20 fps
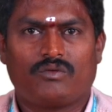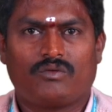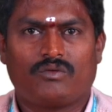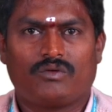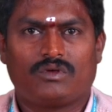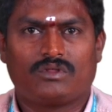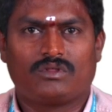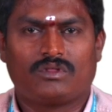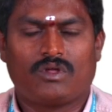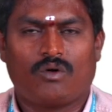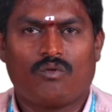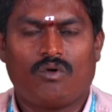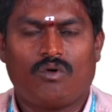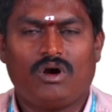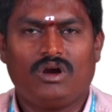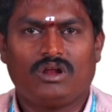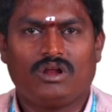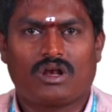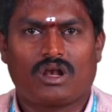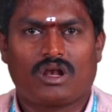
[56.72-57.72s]
the
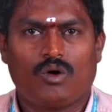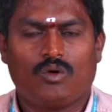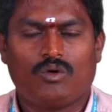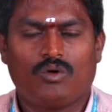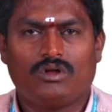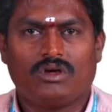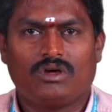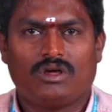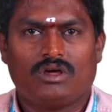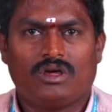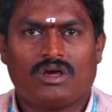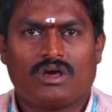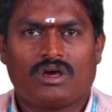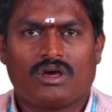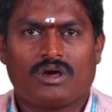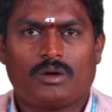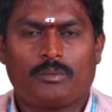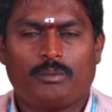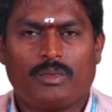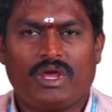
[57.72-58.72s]
word cloud
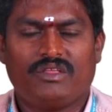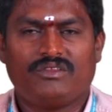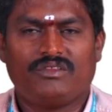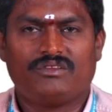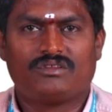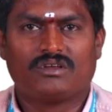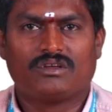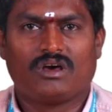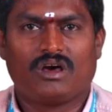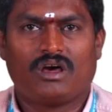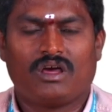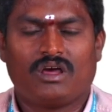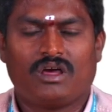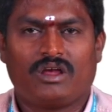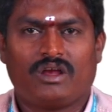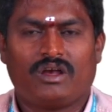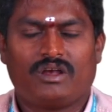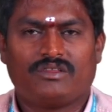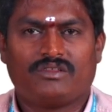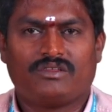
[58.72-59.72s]
means it
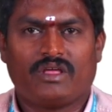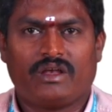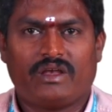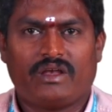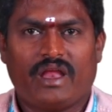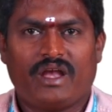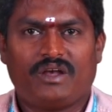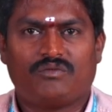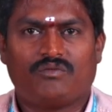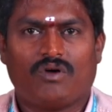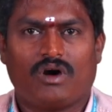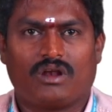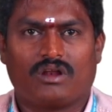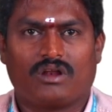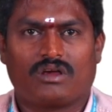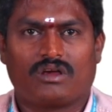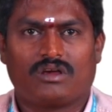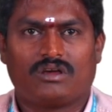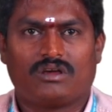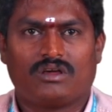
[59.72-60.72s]
is a network.
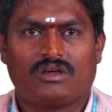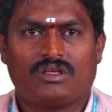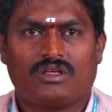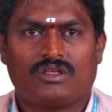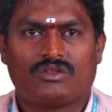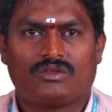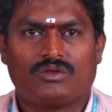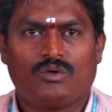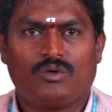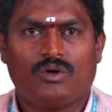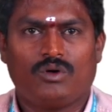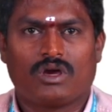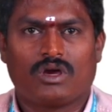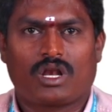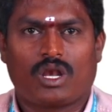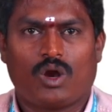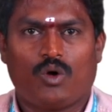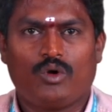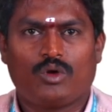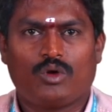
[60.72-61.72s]
So,
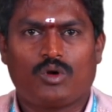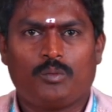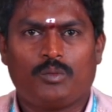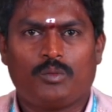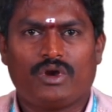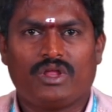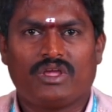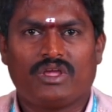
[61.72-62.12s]
cloud computing,